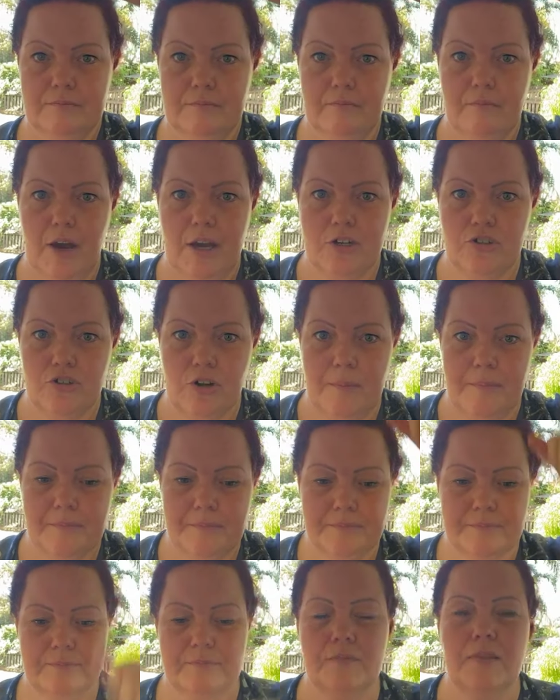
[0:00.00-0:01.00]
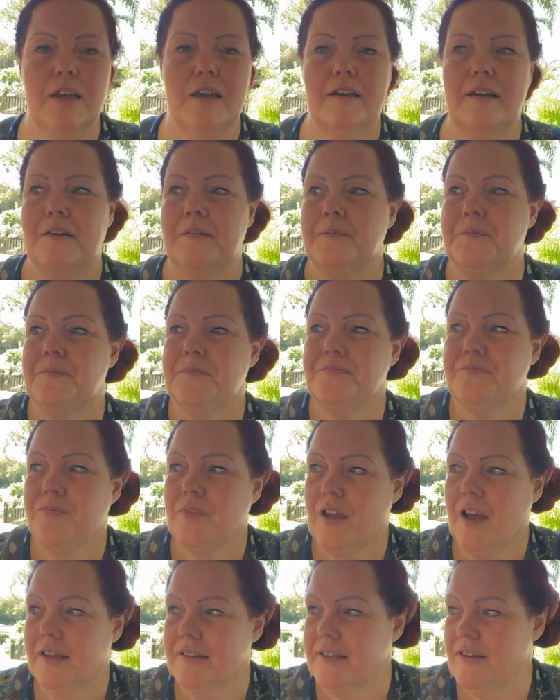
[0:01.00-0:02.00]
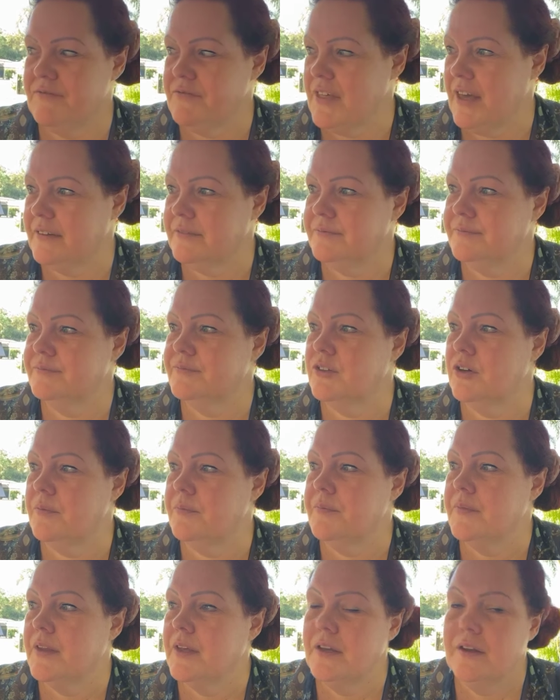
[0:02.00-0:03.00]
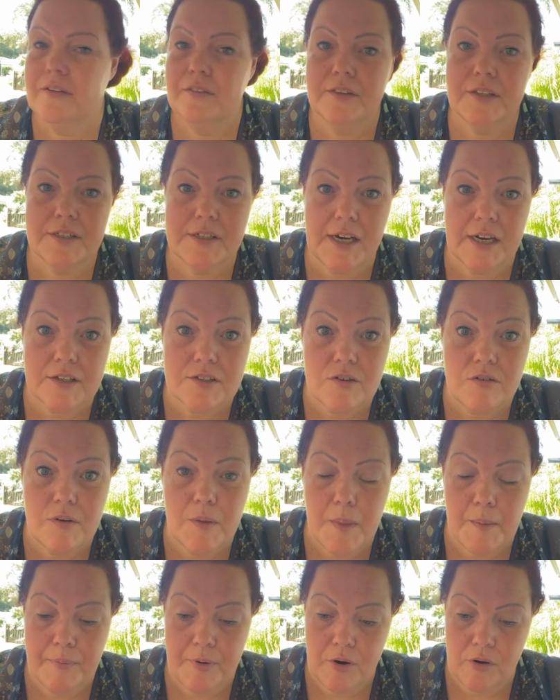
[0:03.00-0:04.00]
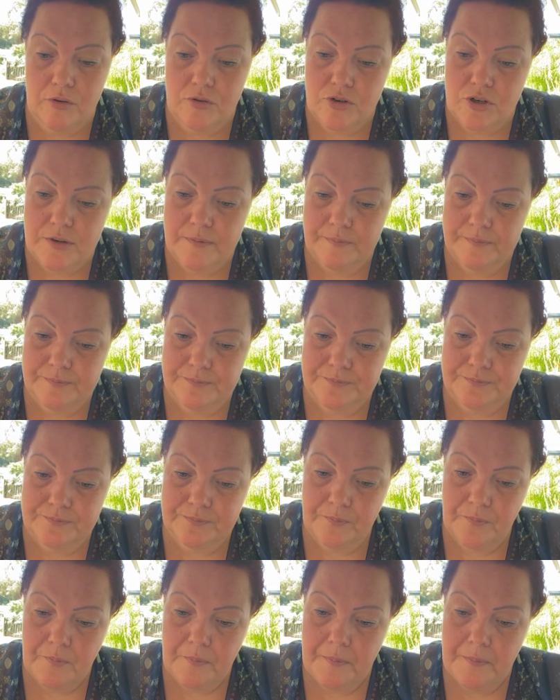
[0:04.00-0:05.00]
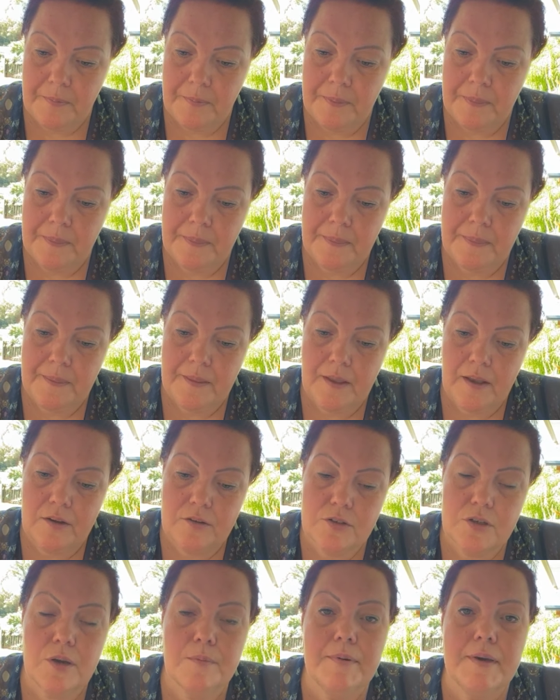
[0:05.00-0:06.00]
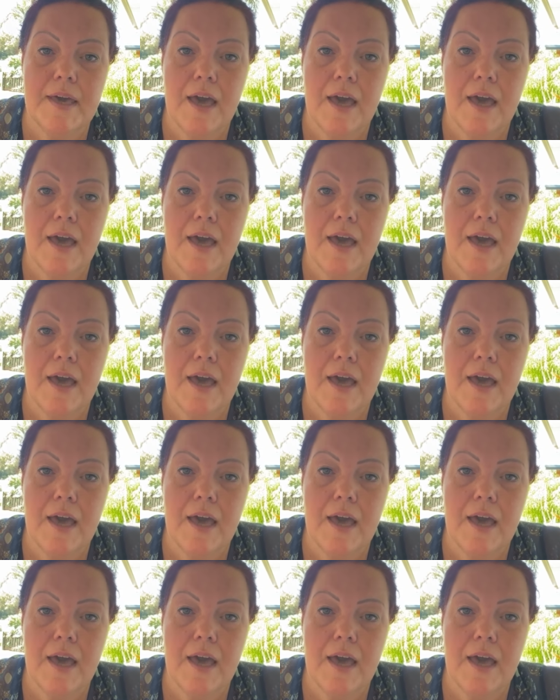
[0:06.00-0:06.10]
Mic drop. I love that. Oh, the ducks are in the pond. So be